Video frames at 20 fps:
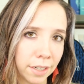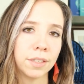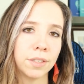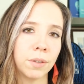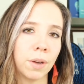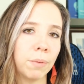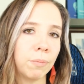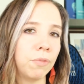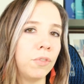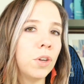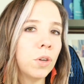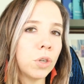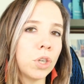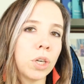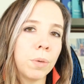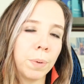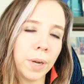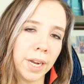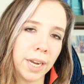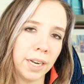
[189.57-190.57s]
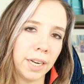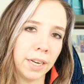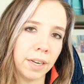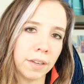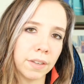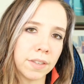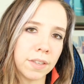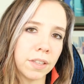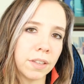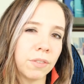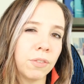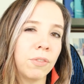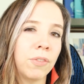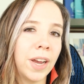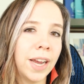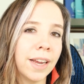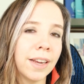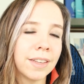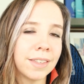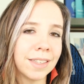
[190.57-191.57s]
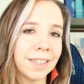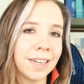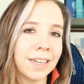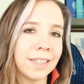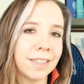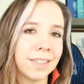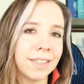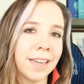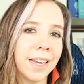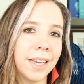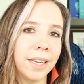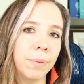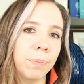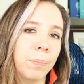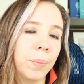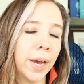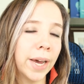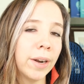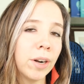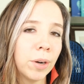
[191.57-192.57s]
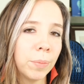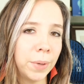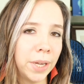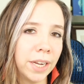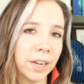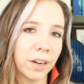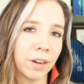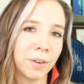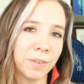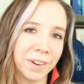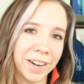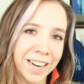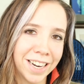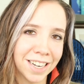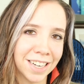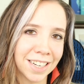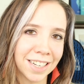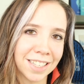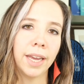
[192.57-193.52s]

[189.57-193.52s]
So I'm future painting. So the facts that I say better be correct.